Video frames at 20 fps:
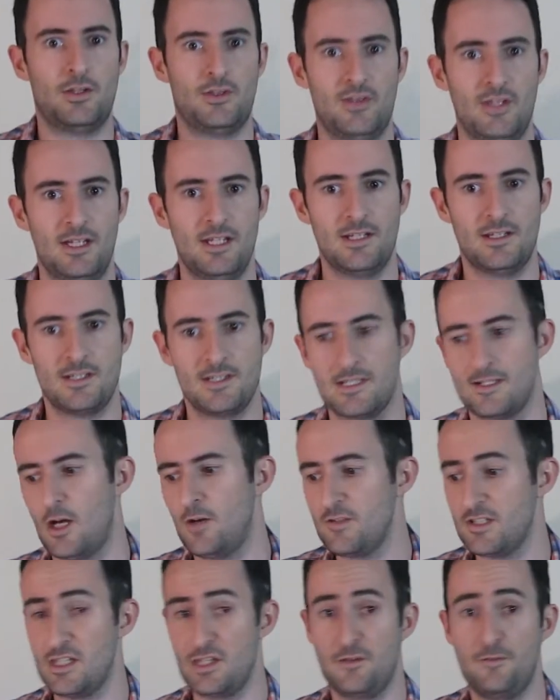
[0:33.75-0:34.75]
things.
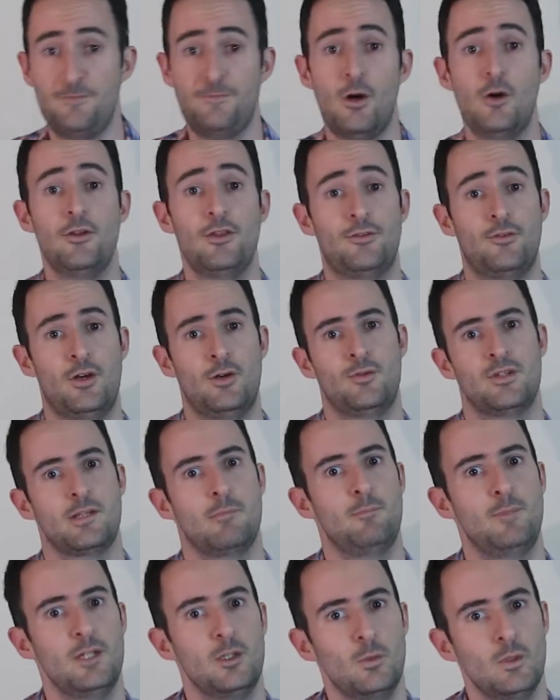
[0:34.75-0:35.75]
Obviously, the phone throwing was a
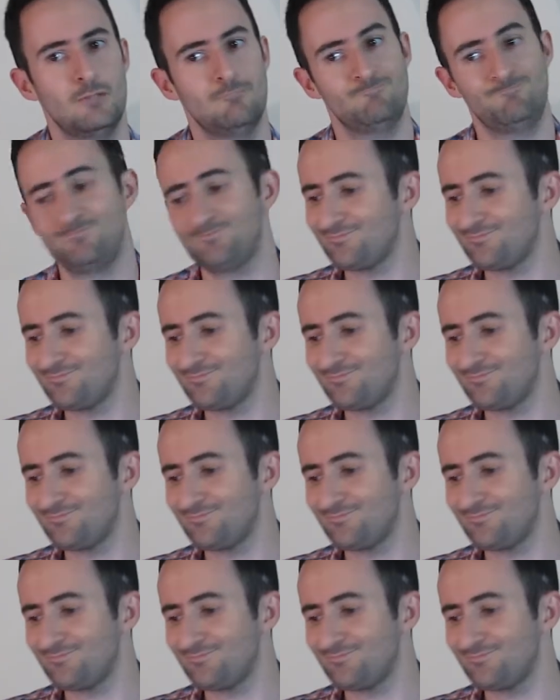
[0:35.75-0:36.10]
big one.